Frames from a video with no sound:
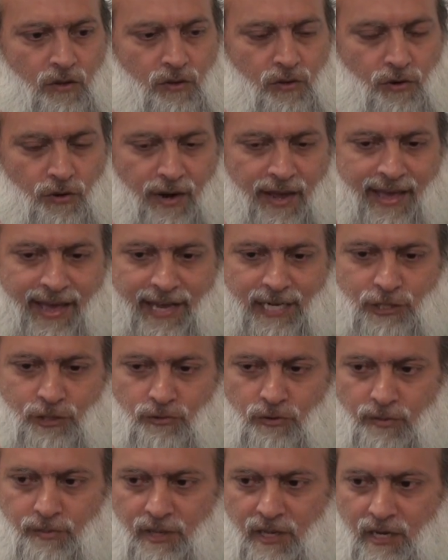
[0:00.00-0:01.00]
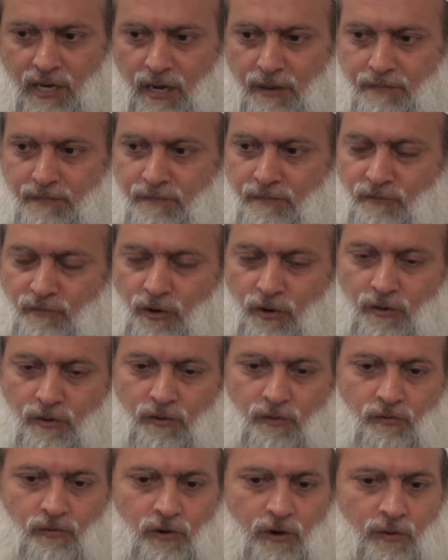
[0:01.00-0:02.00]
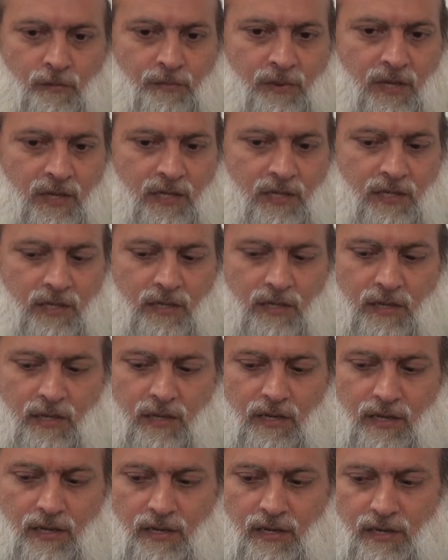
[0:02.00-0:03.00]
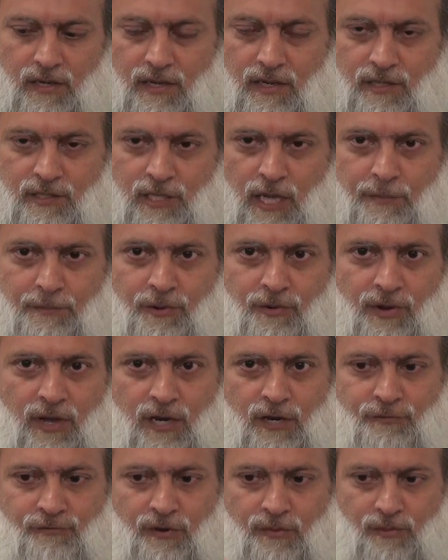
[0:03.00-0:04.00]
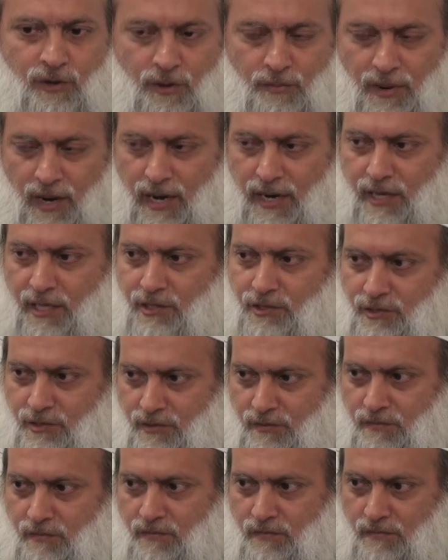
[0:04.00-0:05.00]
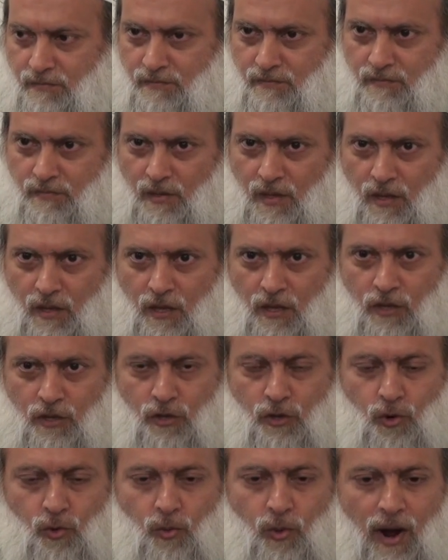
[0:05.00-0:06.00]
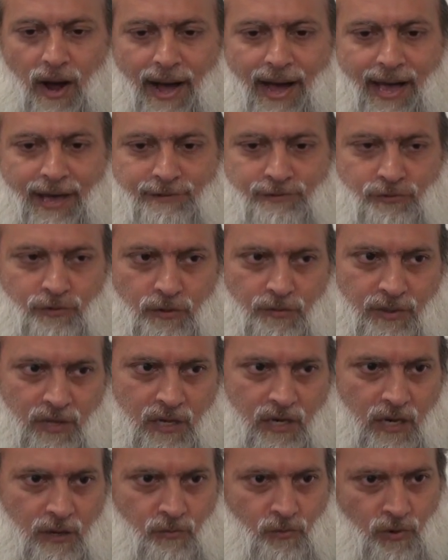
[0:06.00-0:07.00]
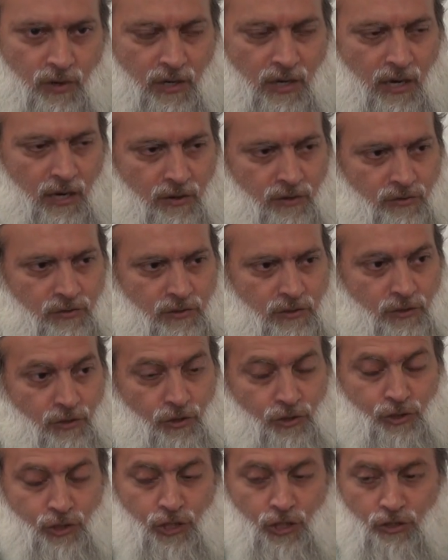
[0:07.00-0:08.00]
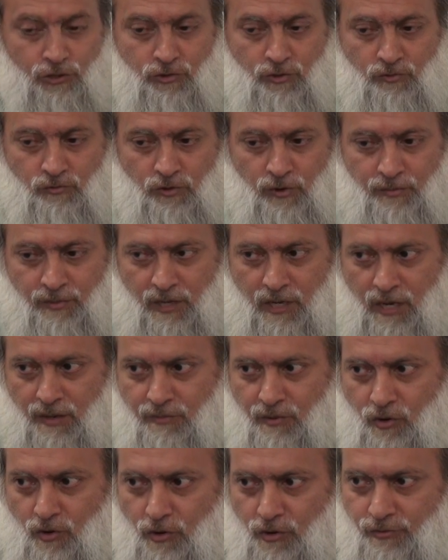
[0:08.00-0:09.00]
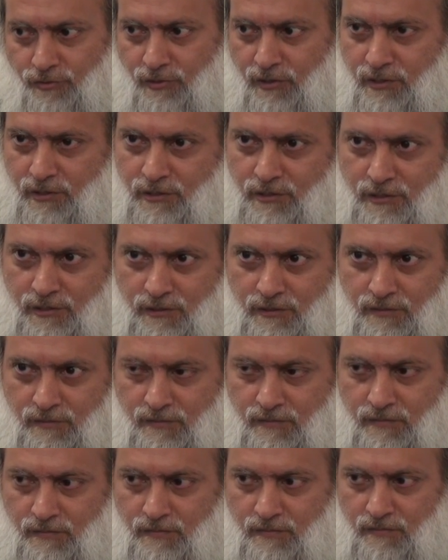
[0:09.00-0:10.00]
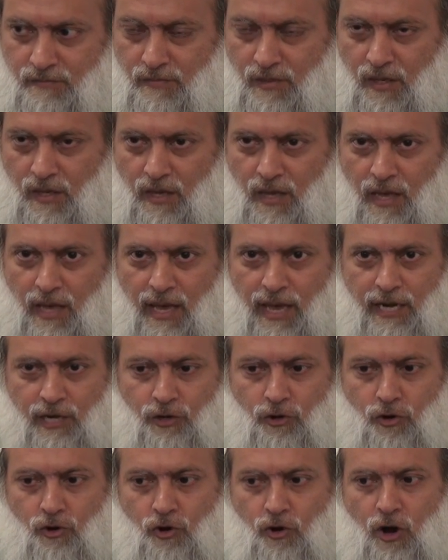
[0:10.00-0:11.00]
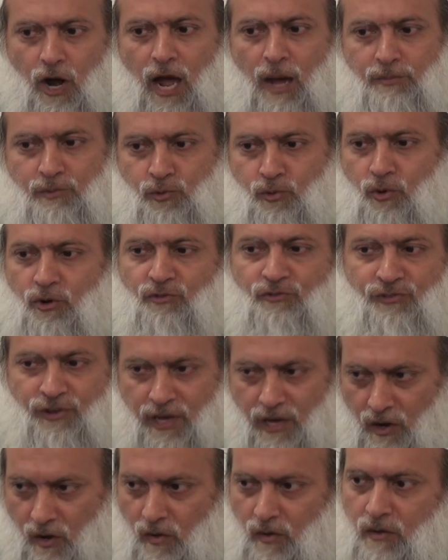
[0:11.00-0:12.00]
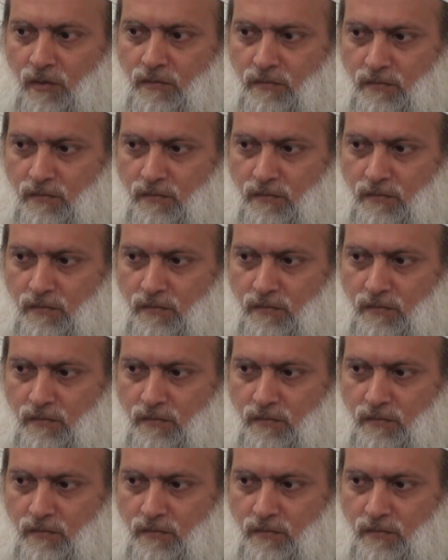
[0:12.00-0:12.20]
Your heads will be separated from your bodies. Your wives will become widows. Your children will become orphans. And your crops will fail.